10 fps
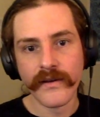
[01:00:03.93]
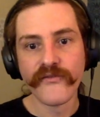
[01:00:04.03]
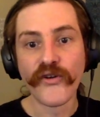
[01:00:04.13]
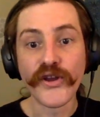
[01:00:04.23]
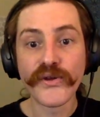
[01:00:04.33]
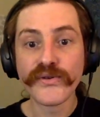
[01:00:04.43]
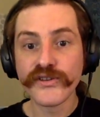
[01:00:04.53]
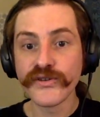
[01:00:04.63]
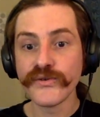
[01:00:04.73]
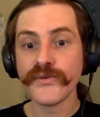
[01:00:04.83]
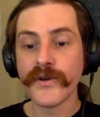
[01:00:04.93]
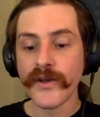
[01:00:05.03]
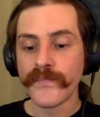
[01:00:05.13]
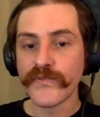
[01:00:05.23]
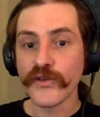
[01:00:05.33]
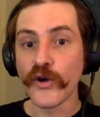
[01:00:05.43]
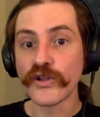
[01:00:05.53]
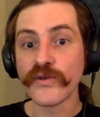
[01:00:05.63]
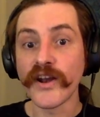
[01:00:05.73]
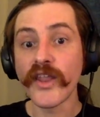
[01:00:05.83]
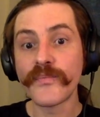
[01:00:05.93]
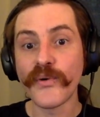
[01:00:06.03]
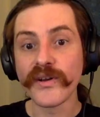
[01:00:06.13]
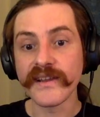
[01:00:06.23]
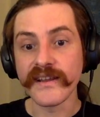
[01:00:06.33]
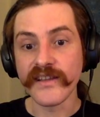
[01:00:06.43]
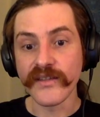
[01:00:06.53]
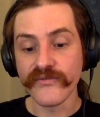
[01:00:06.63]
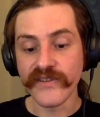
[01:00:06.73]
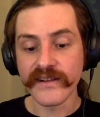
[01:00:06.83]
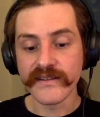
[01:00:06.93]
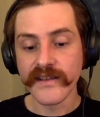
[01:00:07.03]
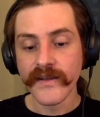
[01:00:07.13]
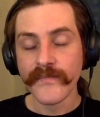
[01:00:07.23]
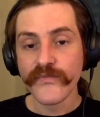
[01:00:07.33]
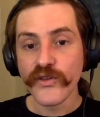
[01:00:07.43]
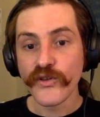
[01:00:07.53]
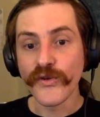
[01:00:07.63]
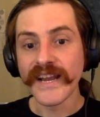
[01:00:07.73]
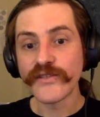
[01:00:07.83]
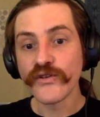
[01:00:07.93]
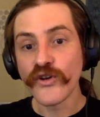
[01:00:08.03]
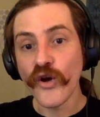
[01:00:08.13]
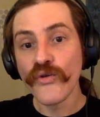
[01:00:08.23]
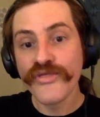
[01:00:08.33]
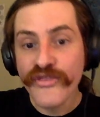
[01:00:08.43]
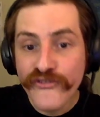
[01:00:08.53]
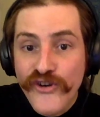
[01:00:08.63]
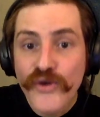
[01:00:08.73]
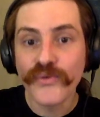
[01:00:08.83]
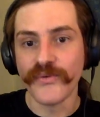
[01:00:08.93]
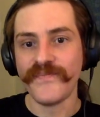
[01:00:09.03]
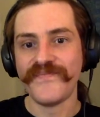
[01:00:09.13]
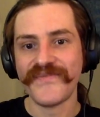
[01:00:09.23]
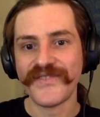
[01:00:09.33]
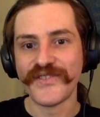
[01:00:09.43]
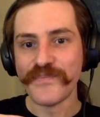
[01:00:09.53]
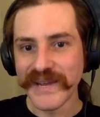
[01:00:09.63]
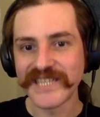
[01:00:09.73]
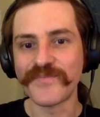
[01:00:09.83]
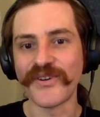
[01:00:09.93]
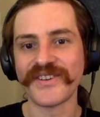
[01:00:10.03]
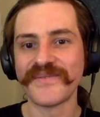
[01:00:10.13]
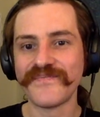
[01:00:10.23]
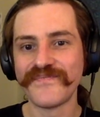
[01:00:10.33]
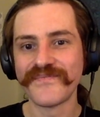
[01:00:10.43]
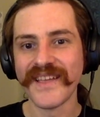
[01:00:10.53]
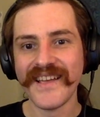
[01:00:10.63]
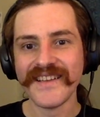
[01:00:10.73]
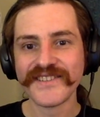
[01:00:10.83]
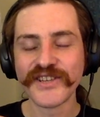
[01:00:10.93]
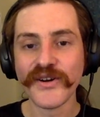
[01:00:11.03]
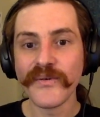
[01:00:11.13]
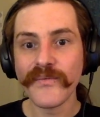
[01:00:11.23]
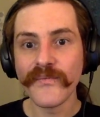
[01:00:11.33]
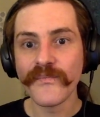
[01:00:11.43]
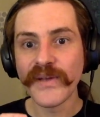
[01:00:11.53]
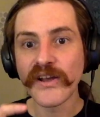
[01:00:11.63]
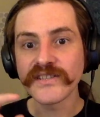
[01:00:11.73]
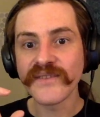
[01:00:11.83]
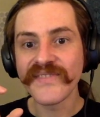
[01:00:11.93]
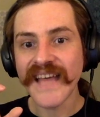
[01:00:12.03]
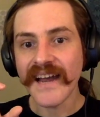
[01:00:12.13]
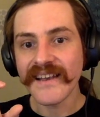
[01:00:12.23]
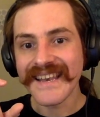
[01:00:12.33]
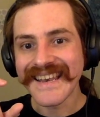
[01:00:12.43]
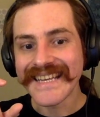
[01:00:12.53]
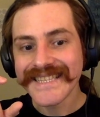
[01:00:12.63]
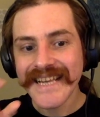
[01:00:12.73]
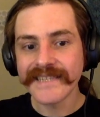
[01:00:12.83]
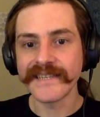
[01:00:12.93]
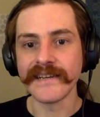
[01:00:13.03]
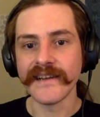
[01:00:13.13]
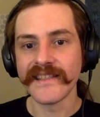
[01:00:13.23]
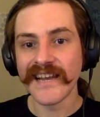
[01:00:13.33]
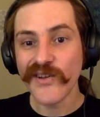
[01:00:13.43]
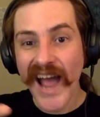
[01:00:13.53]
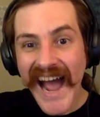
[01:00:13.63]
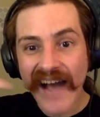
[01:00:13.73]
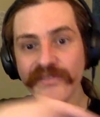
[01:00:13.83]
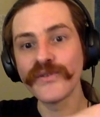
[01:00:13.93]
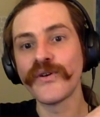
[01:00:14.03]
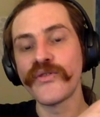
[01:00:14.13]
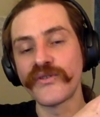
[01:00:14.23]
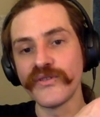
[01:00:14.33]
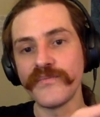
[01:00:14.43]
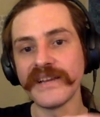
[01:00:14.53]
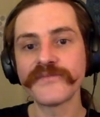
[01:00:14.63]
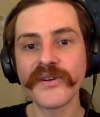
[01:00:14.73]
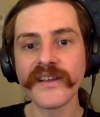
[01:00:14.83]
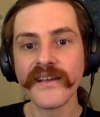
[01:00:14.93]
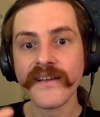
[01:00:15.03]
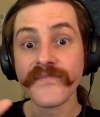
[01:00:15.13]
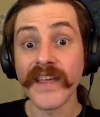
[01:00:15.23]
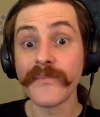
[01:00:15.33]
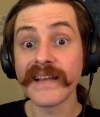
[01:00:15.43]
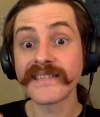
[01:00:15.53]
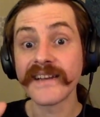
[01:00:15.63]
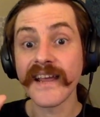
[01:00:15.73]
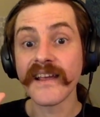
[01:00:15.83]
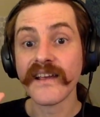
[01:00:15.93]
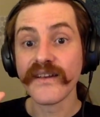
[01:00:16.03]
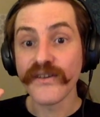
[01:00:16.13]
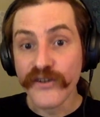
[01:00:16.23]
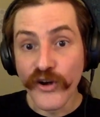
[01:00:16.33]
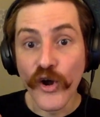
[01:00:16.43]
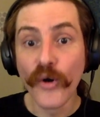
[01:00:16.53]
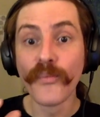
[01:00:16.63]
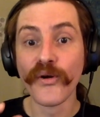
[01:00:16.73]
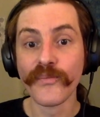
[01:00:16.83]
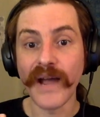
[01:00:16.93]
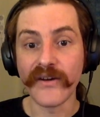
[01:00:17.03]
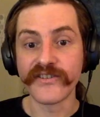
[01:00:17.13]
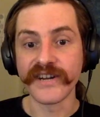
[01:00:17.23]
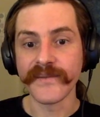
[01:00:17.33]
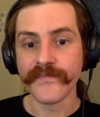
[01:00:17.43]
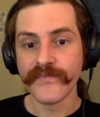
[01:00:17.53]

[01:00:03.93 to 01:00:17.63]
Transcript: for you to go to another point in the other field, you need to go through the pinch point. So because of that necessity that you have to go through the pinch point, that makes it a global boundary.